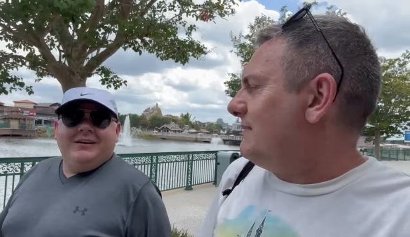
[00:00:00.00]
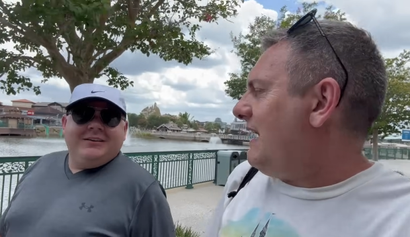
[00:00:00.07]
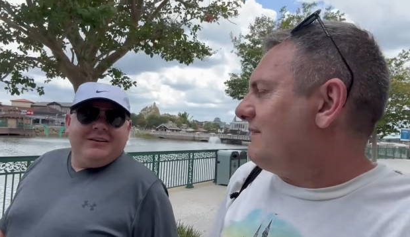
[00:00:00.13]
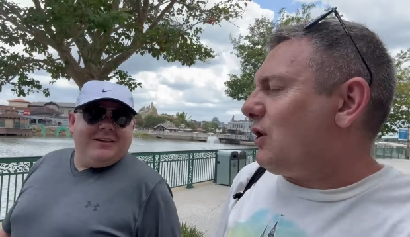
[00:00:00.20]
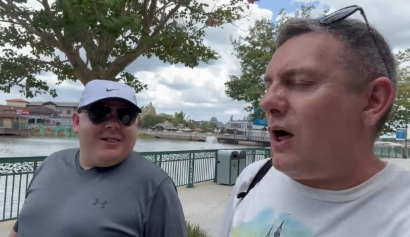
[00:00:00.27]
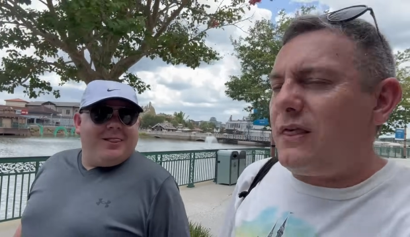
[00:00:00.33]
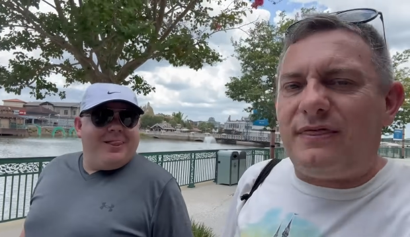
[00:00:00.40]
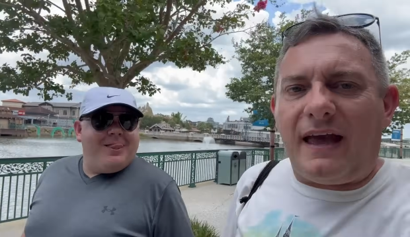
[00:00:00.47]

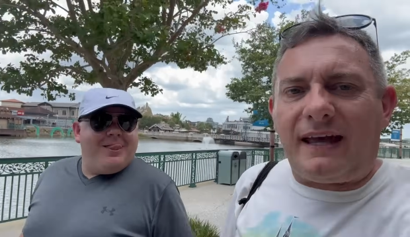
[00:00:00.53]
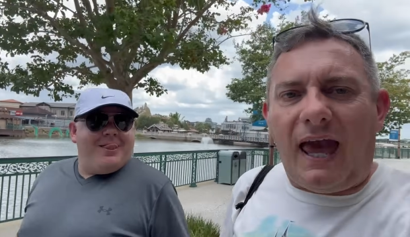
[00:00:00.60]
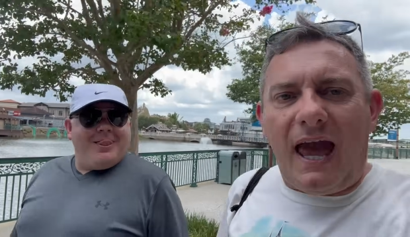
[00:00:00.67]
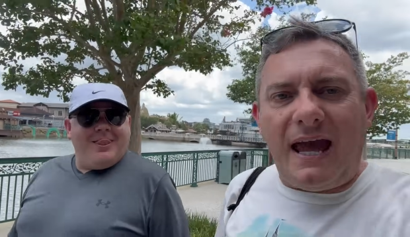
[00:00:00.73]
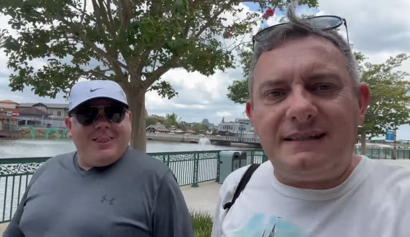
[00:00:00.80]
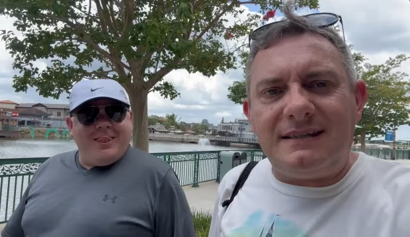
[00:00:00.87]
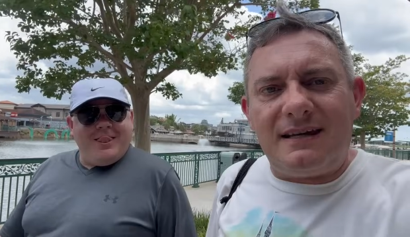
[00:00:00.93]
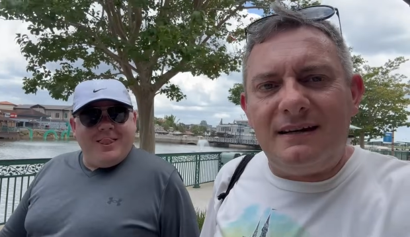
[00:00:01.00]
Speaker 1: I've got a thick
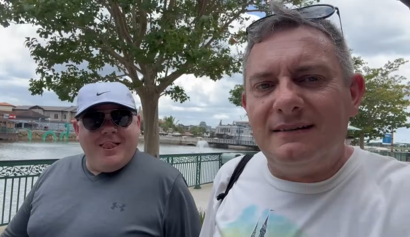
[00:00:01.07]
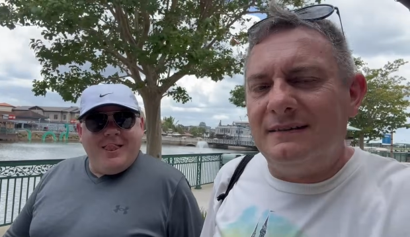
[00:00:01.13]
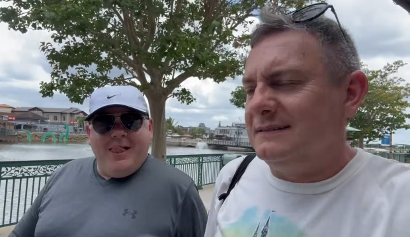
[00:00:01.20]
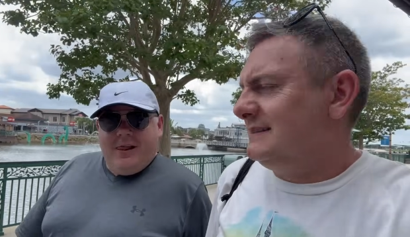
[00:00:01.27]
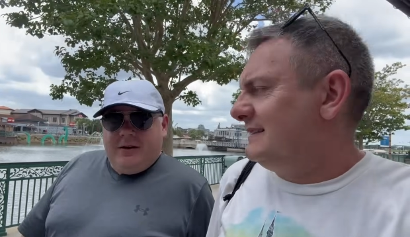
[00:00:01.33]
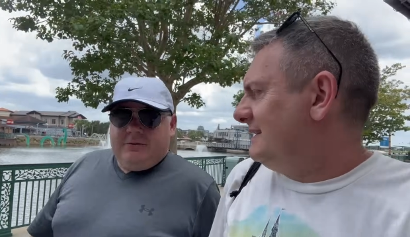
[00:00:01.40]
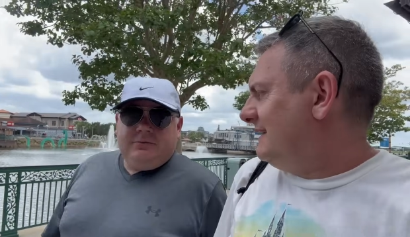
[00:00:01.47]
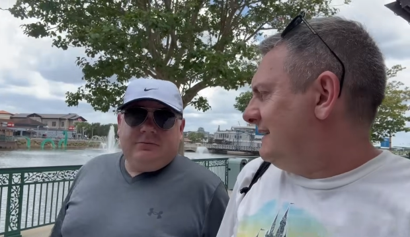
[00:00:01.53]
head,
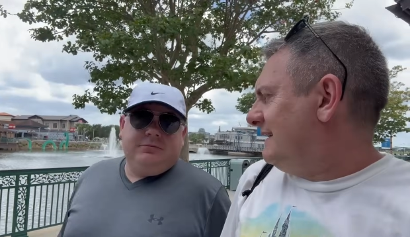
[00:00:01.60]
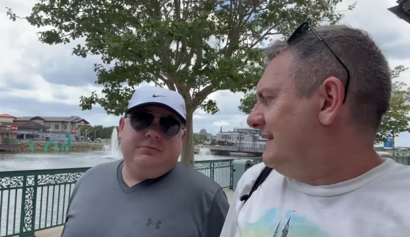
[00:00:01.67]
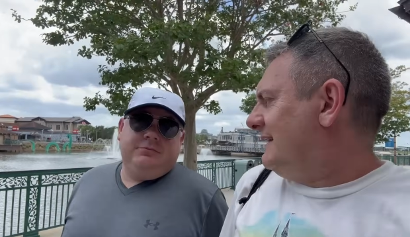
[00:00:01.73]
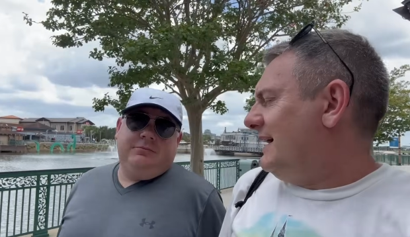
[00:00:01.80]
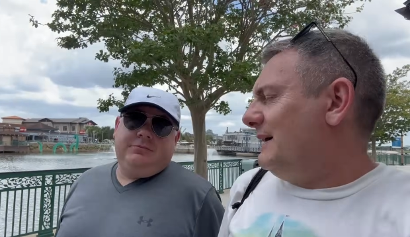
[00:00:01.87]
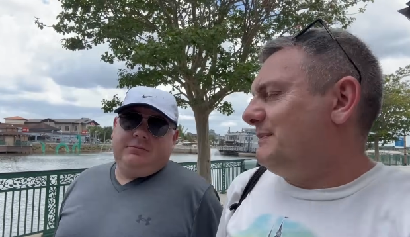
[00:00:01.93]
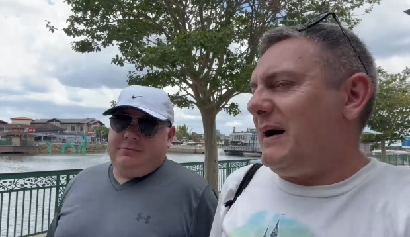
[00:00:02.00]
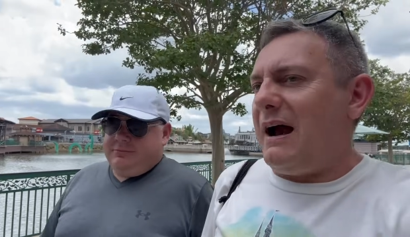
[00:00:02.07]

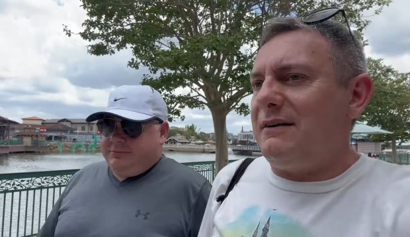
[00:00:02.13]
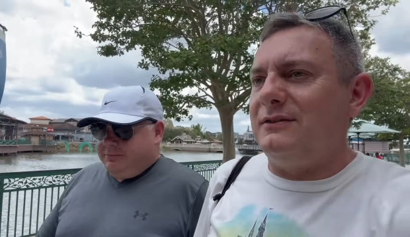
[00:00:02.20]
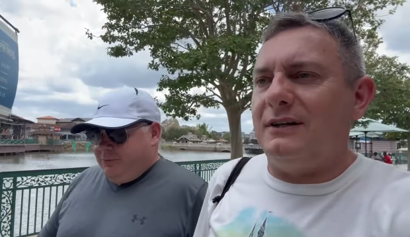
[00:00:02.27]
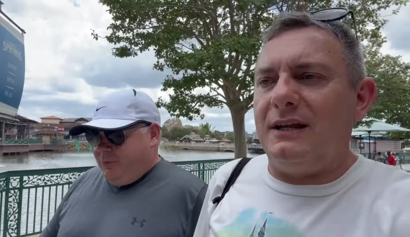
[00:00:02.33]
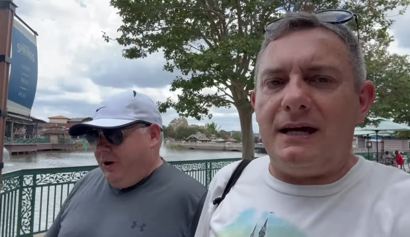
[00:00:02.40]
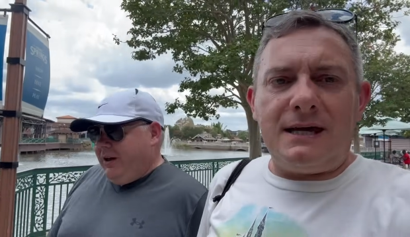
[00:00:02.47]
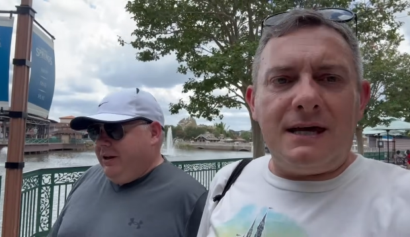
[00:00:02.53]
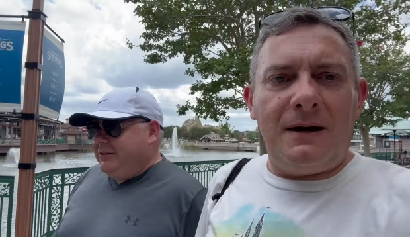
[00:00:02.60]

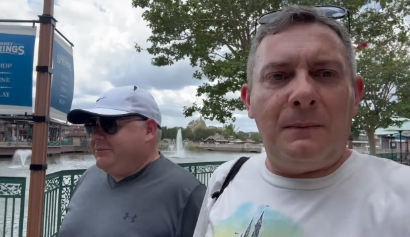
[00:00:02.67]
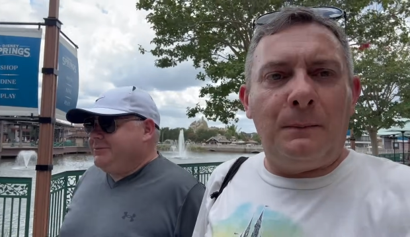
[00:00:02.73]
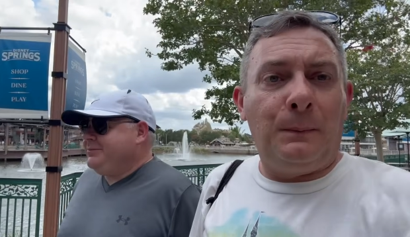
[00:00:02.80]
apparently. Well.